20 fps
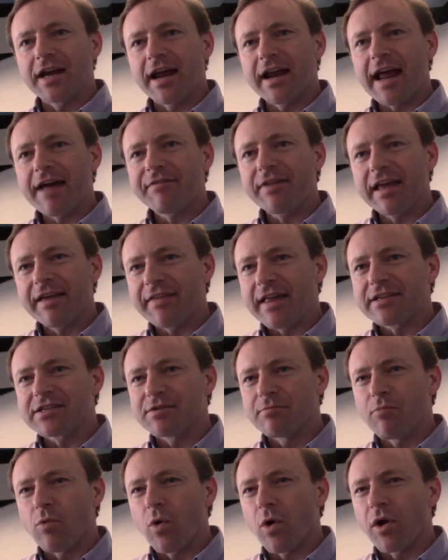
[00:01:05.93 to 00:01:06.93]
I'd have to give that
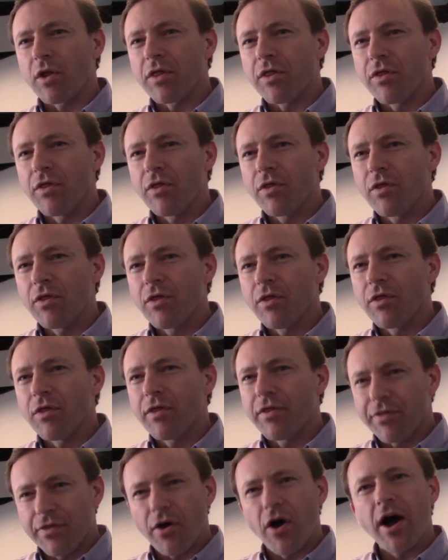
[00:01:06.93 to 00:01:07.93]
some more
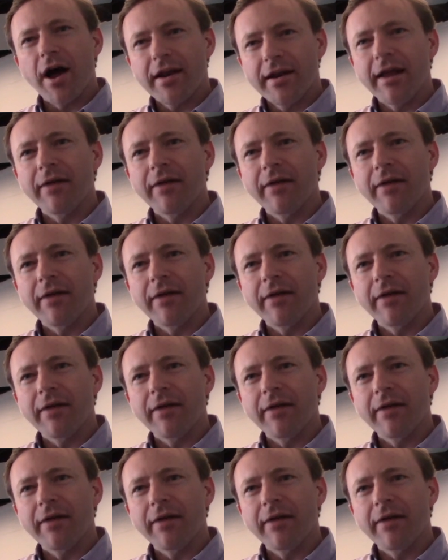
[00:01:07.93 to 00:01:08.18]
thought,